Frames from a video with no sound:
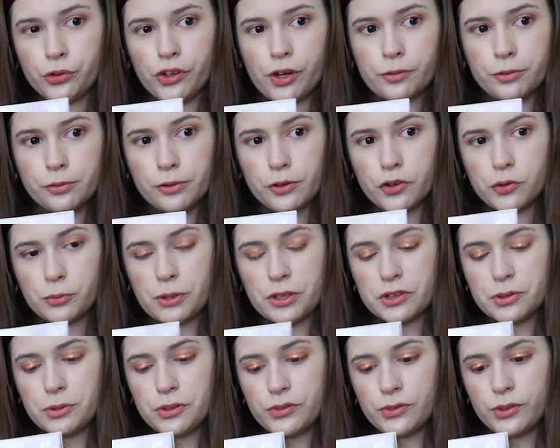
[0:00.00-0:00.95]
so everything's
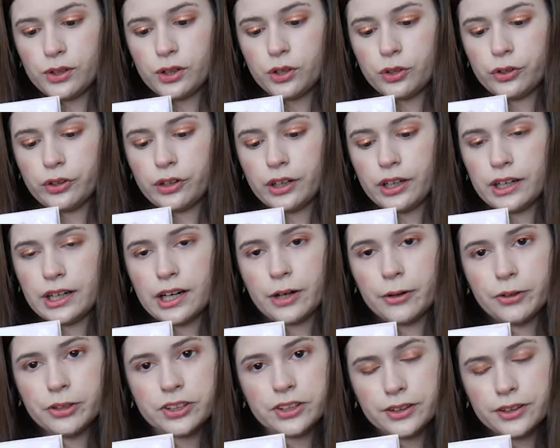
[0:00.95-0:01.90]
meant to be secure, and I
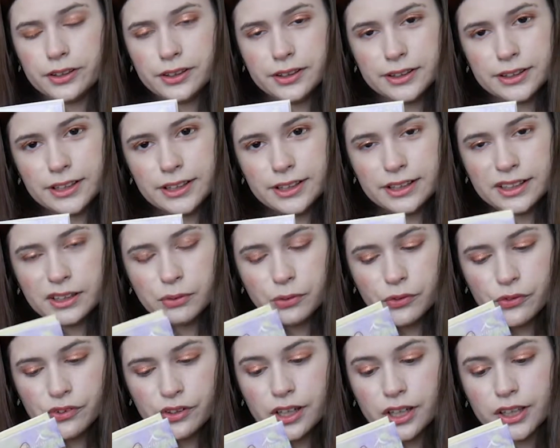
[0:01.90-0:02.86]
returned and it
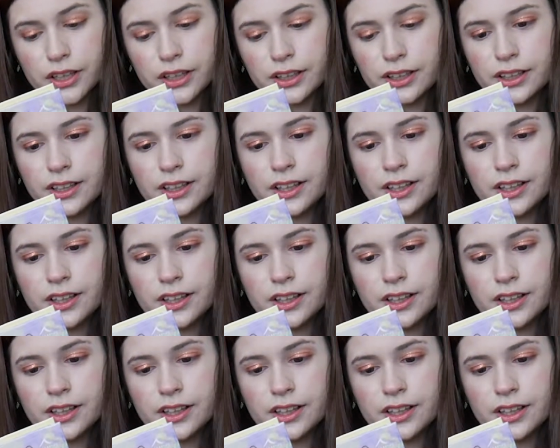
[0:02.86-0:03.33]
was gone.